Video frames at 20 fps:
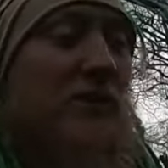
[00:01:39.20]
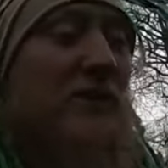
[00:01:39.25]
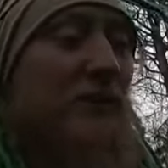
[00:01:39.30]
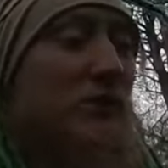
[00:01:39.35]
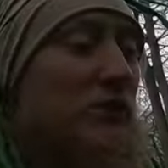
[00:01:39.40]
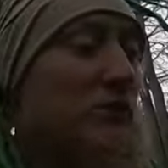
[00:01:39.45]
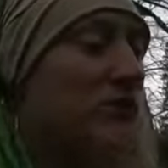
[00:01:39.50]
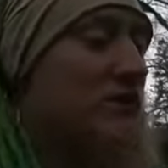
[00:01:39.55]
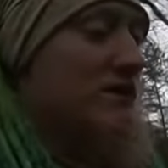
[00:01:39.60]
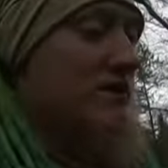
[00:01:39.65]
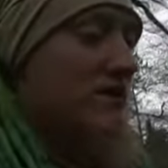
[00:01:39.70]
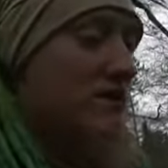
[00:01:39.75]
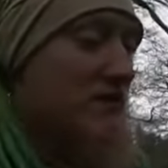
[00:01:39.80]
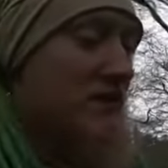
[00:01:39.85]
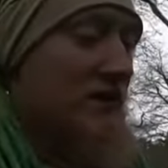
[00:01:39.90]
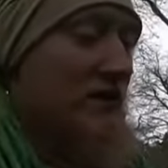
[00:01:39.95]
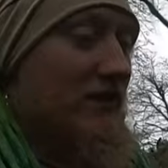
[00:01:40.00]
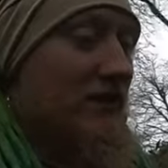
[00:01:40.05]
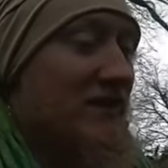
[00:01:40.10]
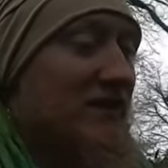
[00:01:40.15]
story,
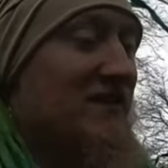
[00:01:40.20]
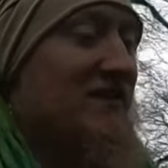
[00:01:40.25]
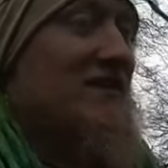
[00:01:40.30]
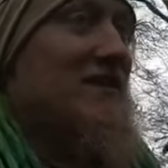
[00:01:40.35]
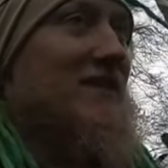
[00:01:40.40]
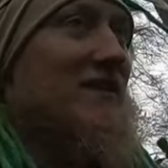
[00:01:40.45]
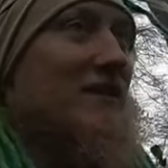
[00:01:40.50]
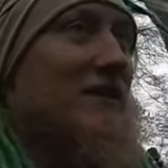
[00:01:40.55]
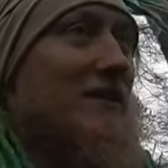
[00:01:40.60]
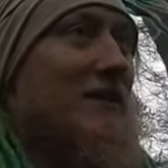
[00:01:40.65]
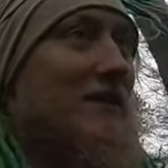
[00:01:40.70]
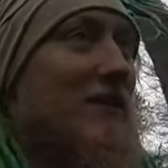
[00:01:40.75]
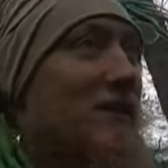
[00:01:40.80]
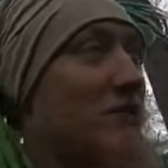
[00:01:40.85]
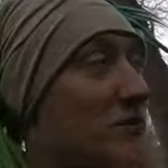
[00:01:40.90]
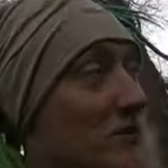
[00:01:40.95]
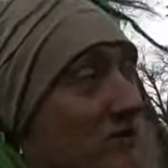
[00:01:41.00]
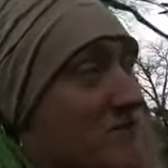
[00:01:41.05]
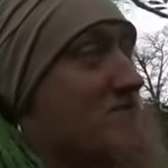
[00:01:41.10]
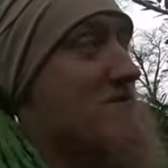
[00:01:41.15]
and
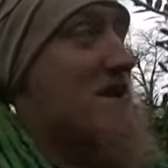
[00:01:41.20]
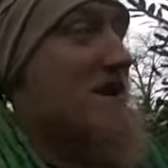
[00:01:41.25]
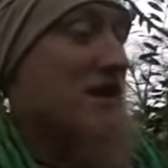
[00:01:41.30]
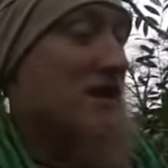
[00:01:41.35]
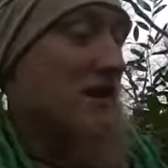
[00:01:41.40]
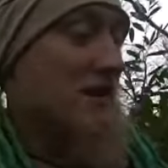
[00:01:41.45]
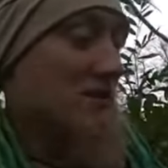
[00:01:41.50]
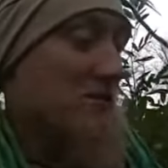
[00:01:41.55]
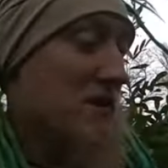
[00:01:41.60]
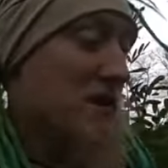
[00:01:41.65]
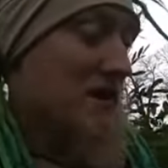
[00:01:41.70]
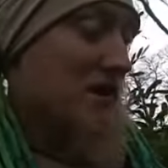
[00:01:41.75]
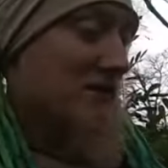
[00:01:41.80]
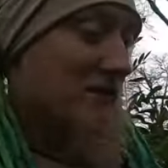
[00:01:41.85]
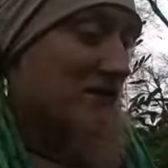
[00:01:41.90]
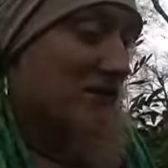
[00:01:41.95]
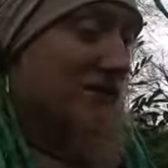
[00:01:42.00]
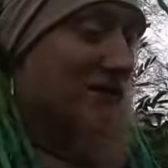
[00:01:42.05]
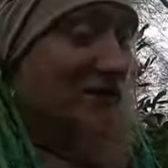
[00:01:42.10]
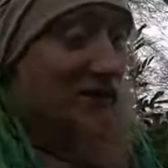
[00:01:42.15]
that's what I'm making. I'm
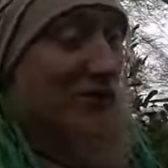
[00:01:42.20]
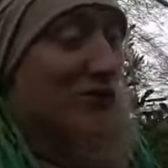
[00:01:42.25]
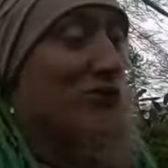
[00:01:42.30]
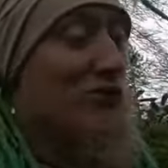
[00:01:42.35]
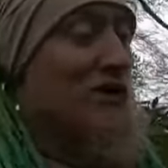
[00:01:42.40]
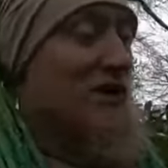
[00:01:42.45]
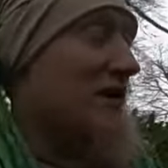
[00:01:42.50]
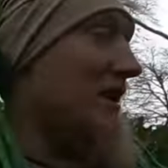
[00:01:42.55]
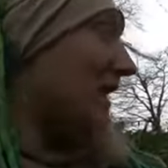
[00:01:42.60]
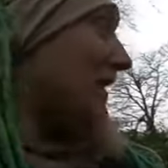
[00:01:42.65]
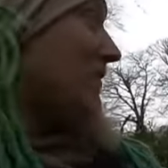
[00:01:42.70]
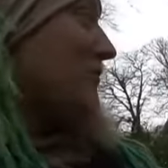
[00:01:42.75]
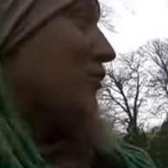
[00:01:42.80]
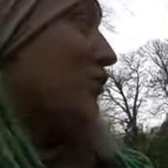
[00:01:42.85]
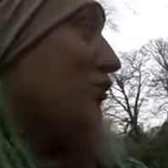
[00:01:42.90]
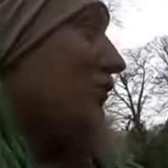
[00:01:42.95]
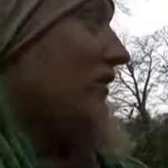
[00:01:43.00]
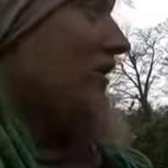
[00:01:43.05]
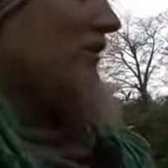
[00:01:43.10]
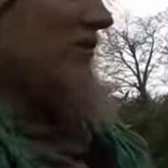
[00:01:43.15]
making a story and a
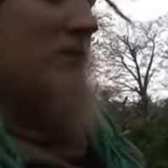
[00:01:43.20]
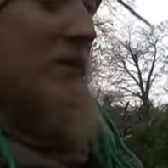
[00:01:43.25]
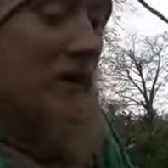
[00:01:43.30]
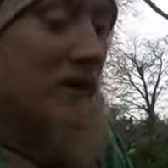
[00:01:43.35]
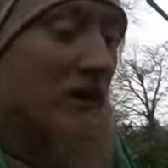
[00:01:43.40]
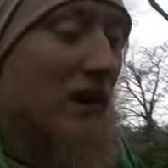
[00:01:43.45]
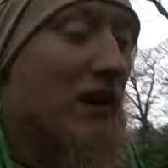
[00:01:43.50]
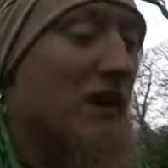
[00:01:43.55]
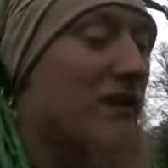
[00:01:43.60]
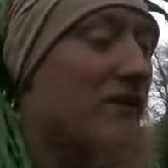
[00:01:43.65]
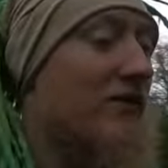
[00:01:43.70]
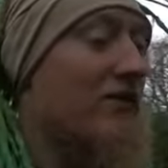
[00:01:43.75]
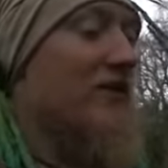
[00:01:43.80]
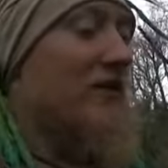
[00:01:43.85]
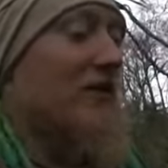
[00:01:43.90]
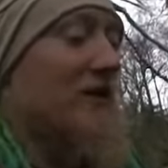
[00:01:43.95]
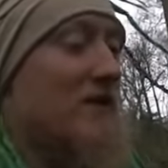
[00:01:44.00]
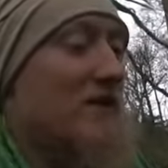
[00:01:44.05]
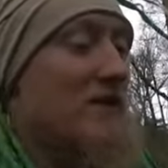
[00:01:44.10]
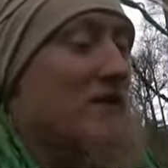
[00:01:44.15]
movie of my life,
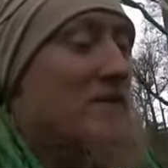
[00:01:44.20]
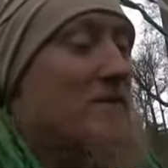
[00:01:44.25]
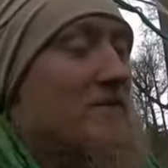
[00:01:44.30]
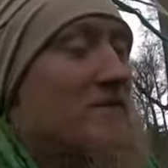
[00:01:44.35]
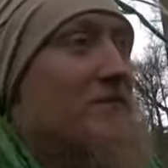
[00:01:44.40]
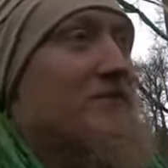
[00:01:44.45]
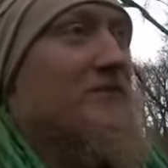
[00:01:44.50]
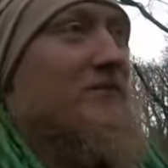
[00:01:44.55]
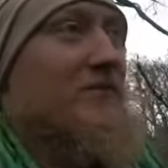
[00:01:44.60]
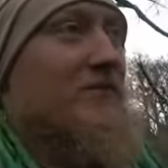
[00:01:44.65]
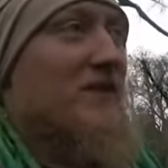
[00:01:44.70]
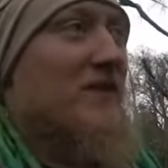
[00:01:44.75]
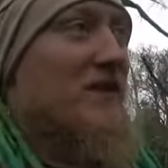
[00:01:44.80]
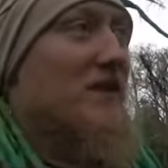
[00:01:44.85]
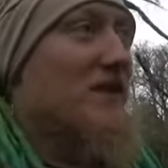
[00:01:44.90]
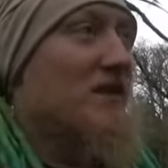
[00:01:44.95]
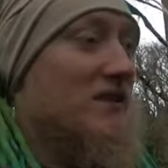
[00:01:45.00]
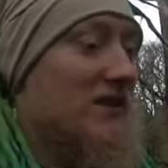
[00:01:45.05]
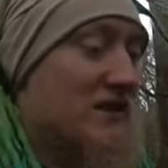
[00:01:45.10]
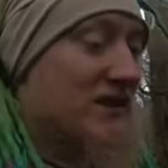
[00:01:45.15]

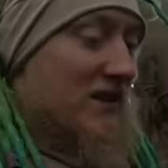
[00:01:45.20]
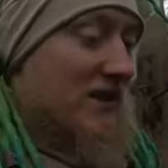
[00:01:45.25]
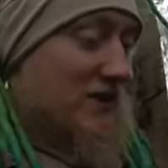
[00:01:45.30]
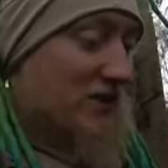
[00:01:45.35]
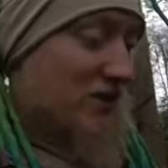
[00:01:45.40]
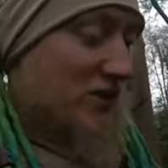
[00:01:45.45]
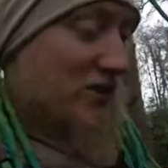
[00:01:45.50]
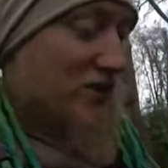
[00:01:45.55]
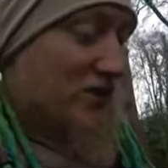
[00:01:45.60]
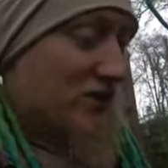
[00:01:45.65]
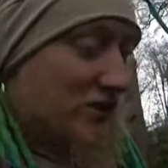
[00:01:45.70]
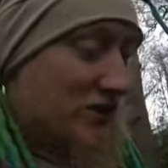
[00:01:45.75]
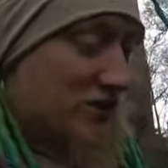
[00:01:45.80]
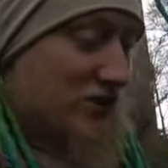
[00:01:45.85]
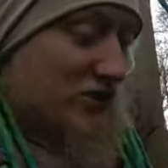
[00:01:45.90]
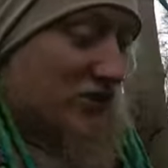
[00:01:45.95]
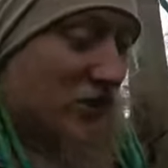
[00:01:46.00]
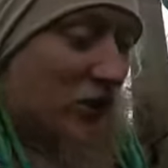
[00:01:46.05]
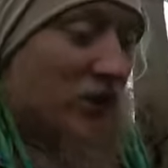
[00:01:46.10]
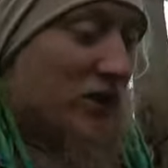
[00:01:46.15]
kind of just
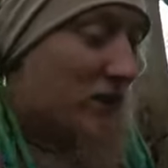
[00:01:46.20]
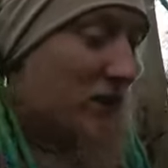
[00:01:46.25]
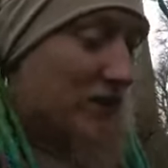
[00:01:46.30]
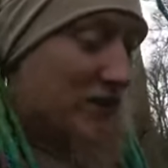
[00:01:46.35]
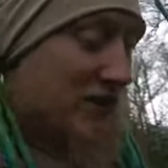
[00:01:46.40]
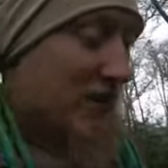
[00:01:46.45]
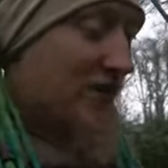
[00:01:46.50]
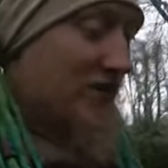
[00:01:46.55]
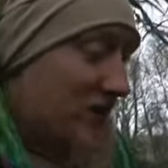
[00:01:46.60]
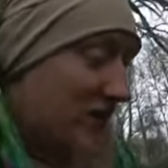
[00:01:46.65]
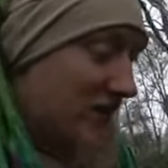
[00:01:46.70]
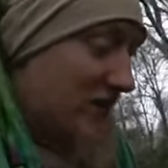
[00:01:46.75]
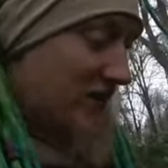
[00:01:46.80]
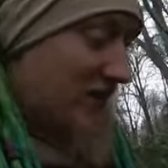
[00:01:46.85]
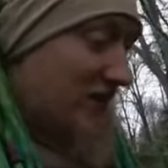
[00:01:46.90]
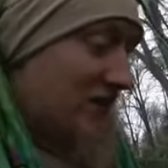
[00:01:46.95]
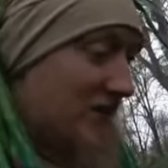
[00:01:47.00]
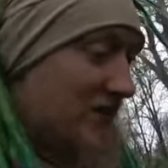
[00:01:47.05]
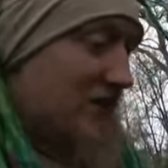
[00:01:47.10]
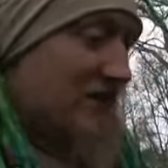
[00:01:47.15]
documenting everything.
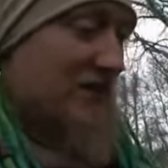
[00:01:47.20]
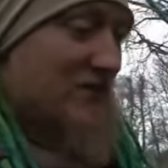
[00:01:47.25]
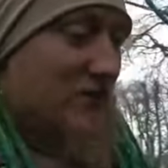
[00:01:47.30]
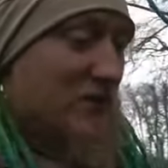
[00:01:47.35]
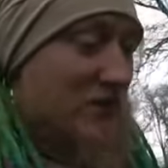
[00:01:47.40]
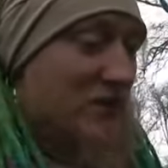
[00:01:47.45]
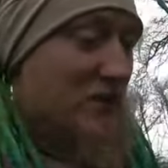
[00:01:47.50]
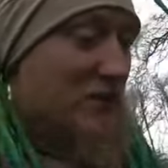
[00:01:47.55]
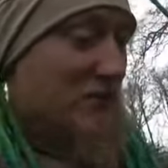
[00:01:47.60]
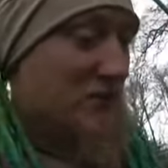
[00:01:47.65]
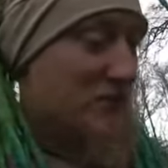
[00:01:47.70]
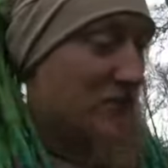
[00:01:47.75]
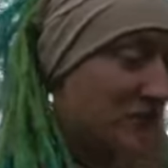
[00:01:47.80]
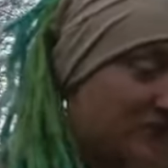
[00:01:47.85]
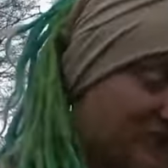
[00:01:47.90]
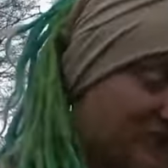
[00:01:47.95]
I think it's really cool.